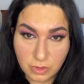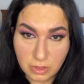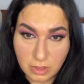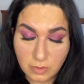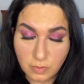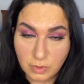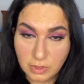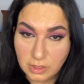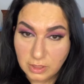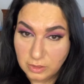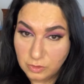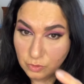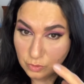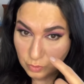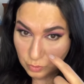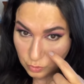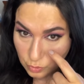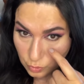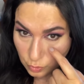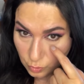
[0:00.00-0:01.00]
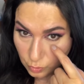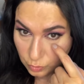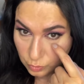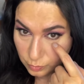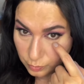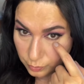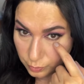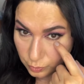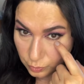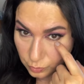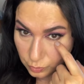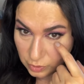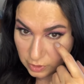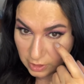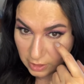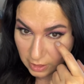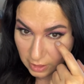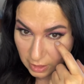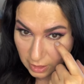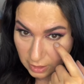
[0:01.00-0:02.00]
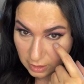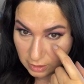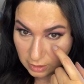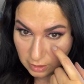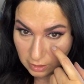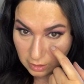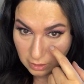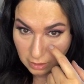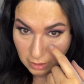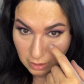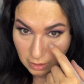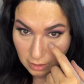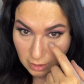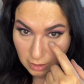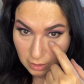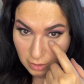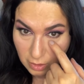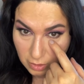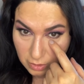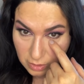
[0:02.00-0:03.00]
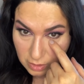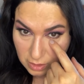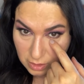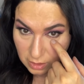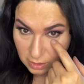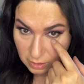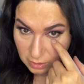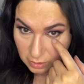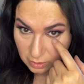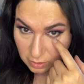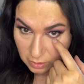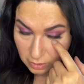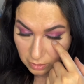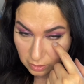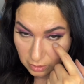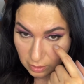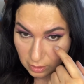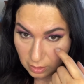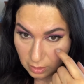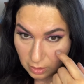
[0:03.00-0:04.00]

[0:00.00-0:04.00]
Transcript: just I want to let you know, don't put any concealer